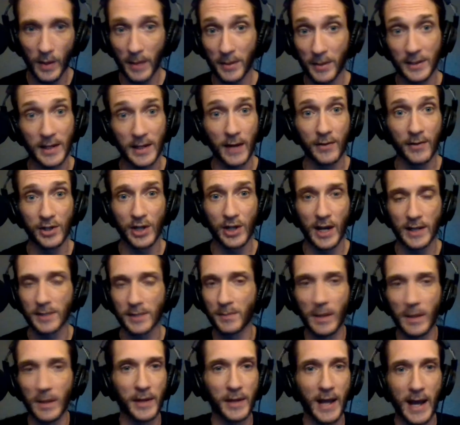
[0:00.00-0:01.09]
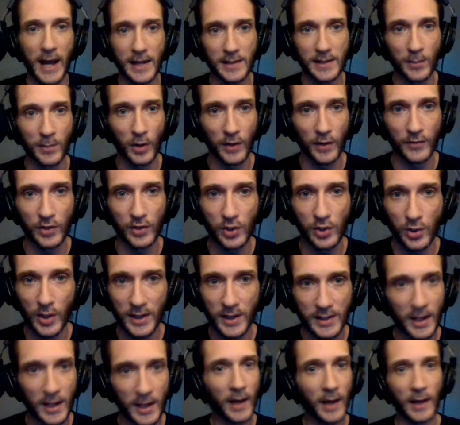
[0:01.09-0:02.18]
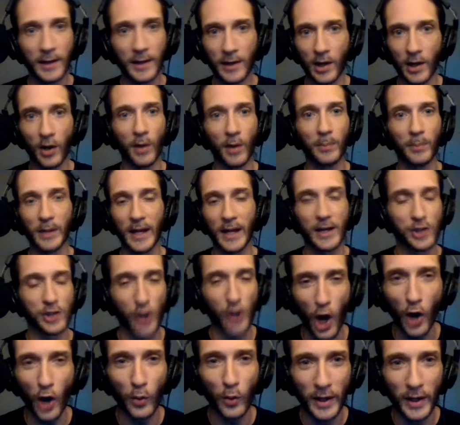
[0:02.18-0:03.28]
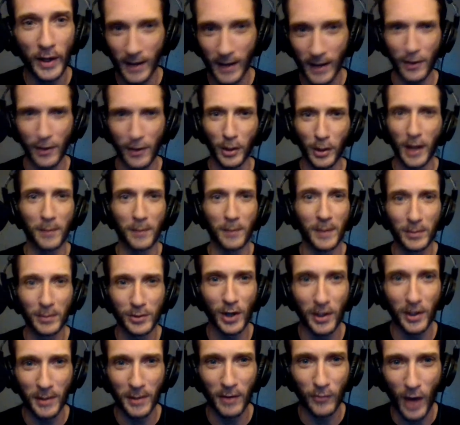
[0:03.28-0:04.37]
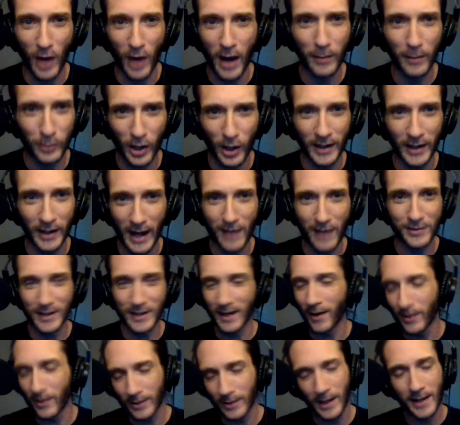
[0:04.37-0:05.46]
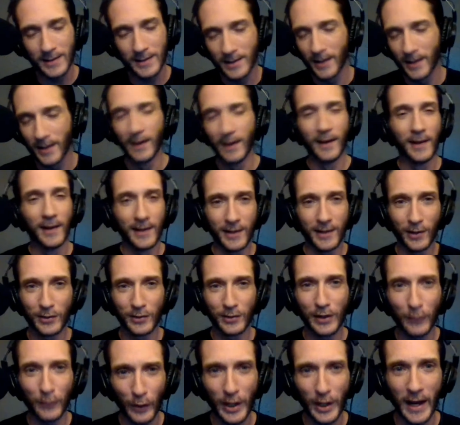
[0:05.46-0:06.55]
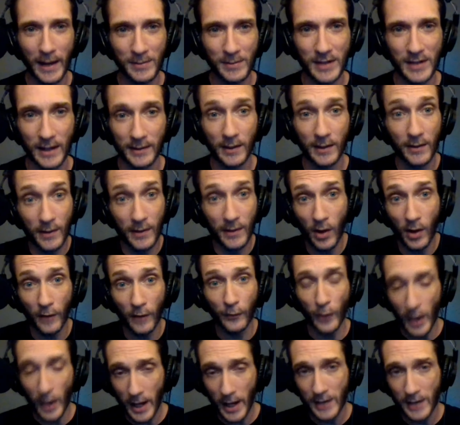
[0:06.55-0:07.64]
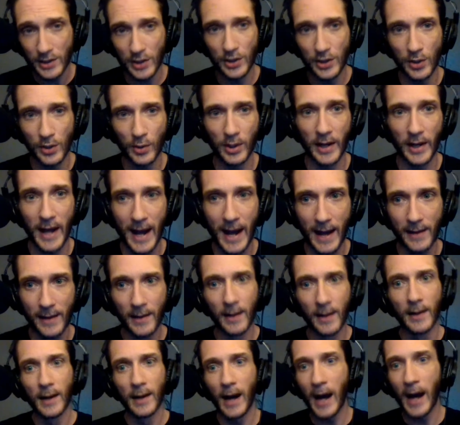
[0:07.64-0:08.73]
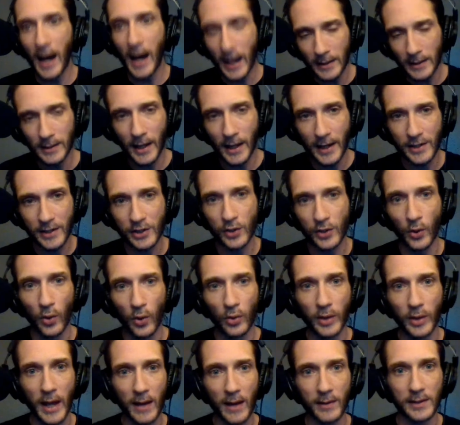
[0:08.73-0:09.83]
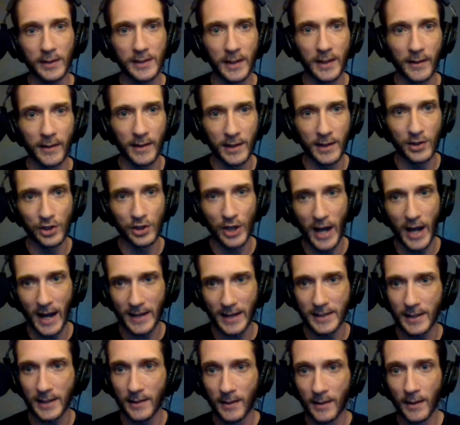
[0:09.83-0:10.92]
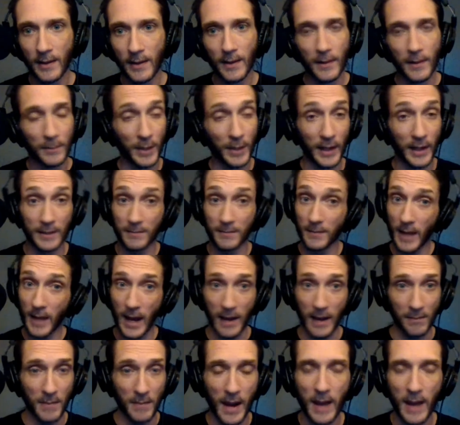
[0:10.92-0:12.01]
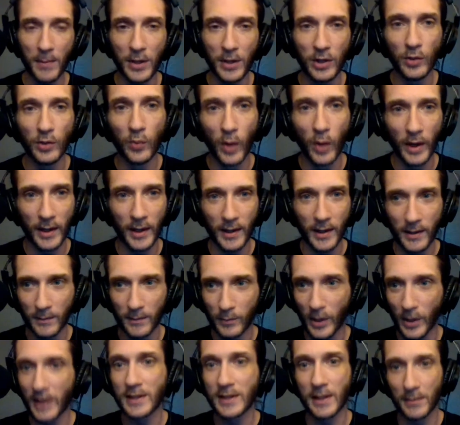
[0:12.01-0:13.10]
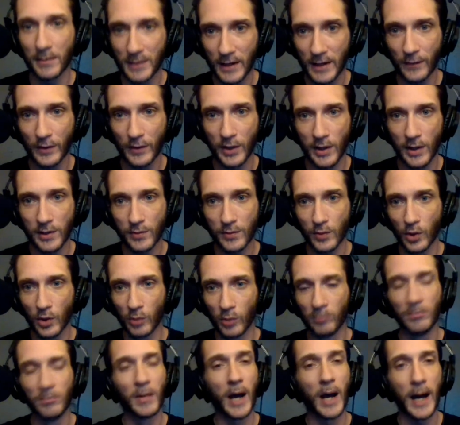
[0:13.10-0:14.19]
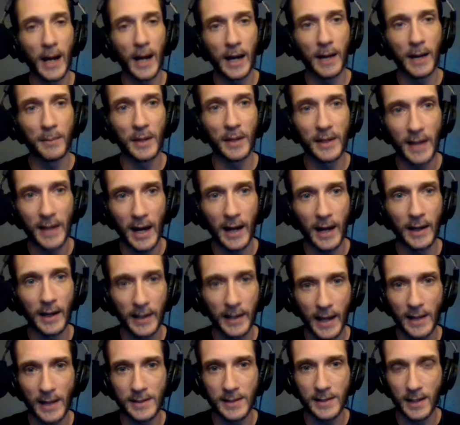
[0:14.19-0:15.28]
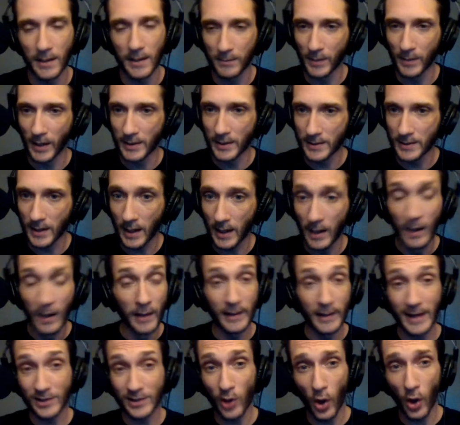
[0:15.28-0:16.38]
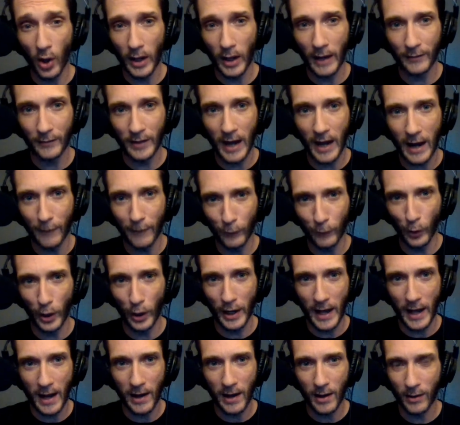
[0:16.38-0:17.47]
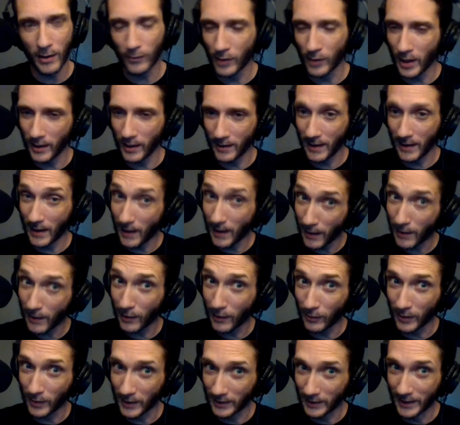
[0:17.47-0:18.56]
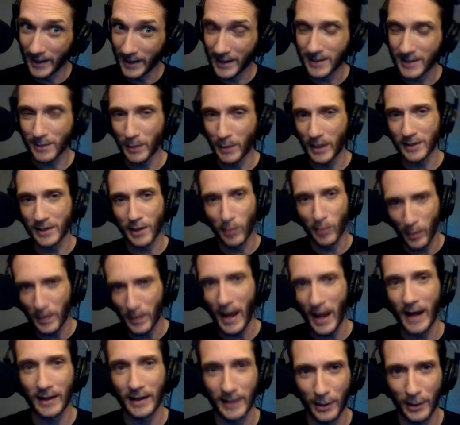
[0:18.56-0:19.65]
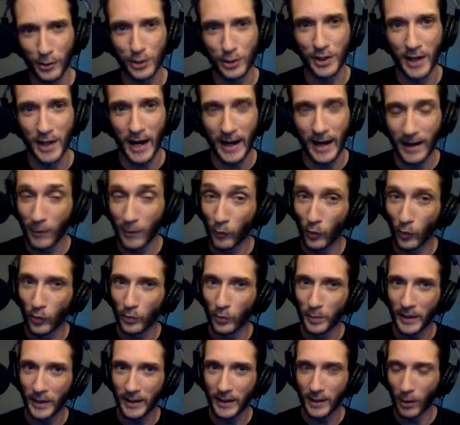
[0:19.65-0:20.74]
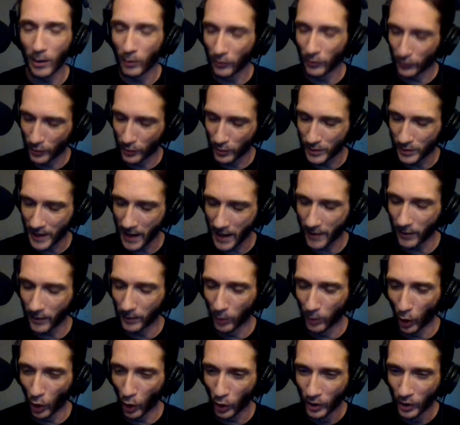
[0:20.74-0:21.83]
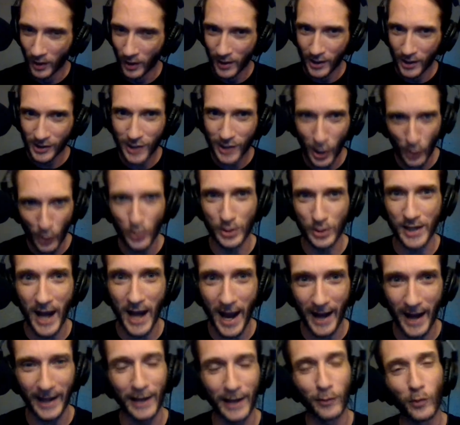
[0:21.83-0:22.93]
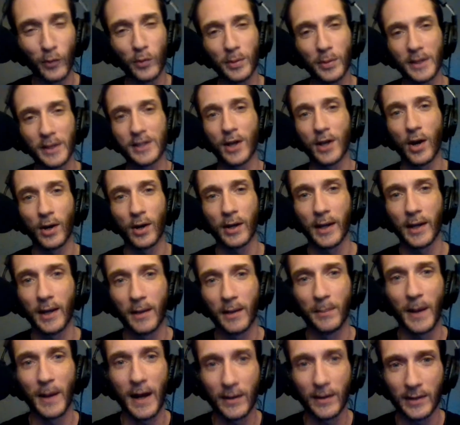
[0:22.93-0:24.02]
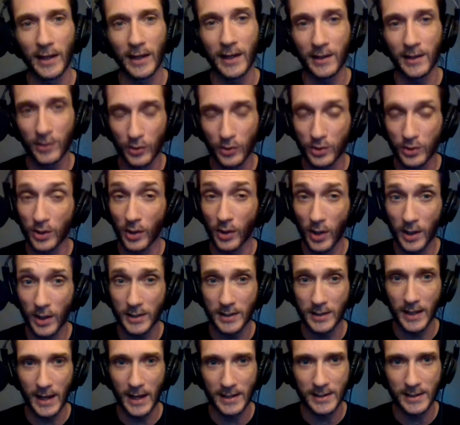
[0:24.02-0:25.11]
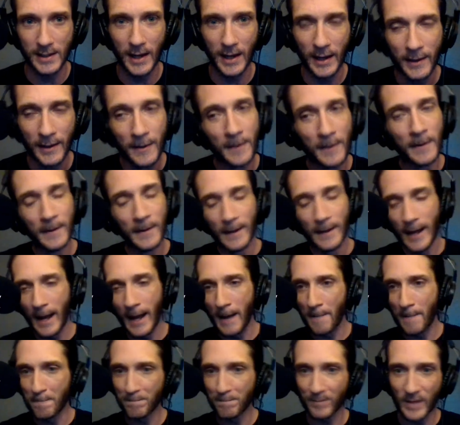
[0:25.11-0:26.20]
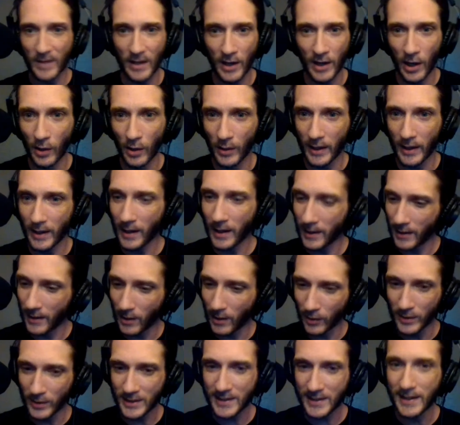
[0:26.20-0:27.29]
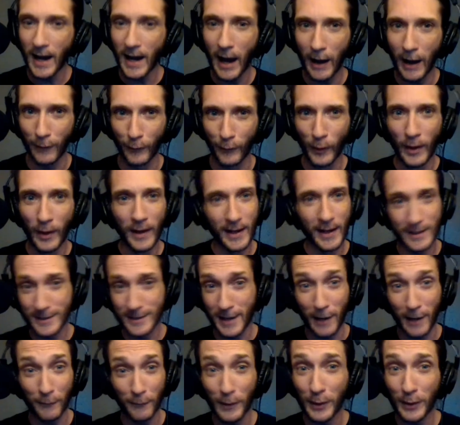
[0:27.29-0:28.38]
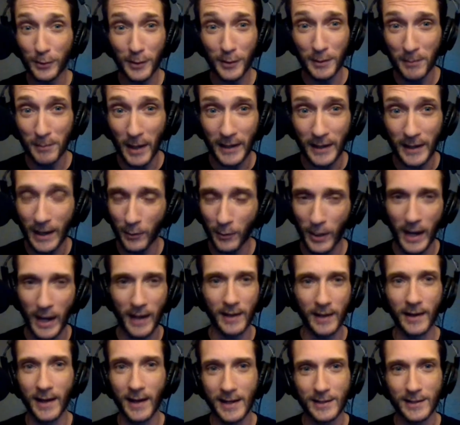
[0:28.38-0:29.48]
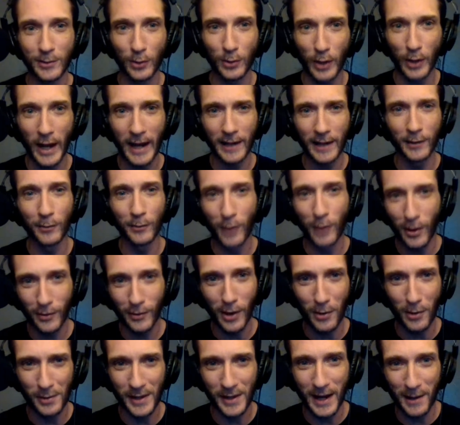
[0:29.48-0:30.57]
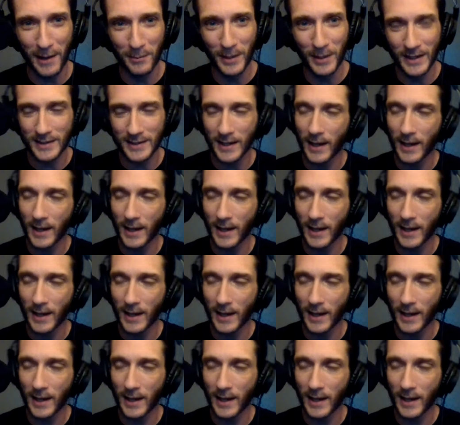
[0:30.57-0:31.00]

Tyree Jackson, maybe they add someone off the streets, a Blake Jarwin. I know a lot of people talking about Rob Gronkowski, all kinds of, different names out there. There are free agents you could add. I like Stoll, Calcaterra, and Jackson. But, hey, maybe you want to bring something different to this room. I'm not against it. But that's all I've got for you right now, at least, because I'll be back later tonight. And we'll be going through Terrible Tuesday. And we'll be talking about the Eagles' loss last night. And, I know it's tough. It's not Victory Monday. We had a nice little 8 in a row going there. But,